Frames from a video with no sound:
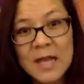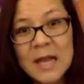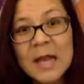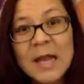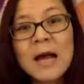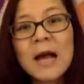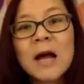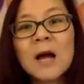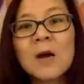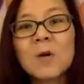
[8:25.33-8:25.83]

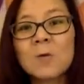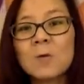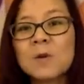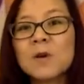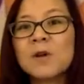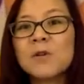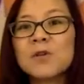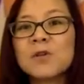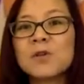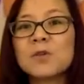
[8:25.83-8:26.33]
How
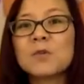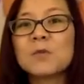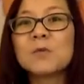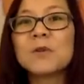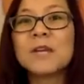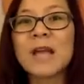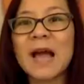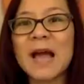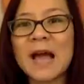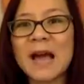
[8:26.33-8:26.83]
will you
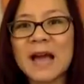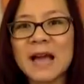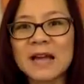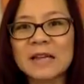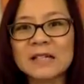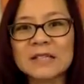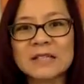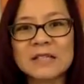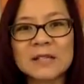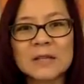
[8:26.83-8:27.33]

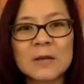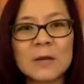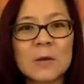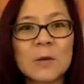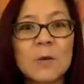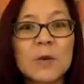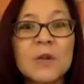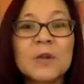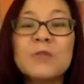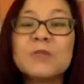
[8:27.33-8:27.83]
react
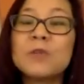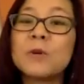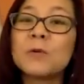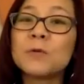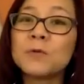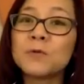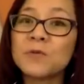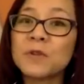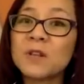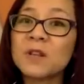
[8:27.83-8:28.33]
when you
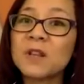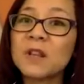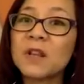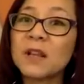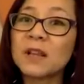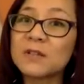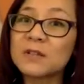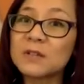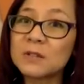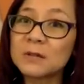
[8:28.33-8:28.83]
don't feel
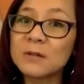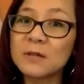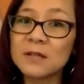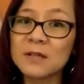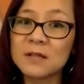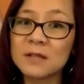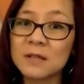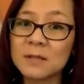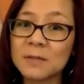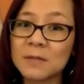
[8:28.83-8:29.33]
like doing
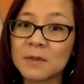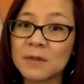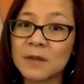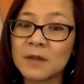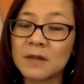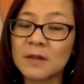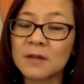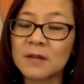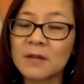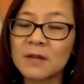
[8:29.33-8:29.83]

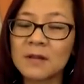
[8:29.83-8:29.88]
something?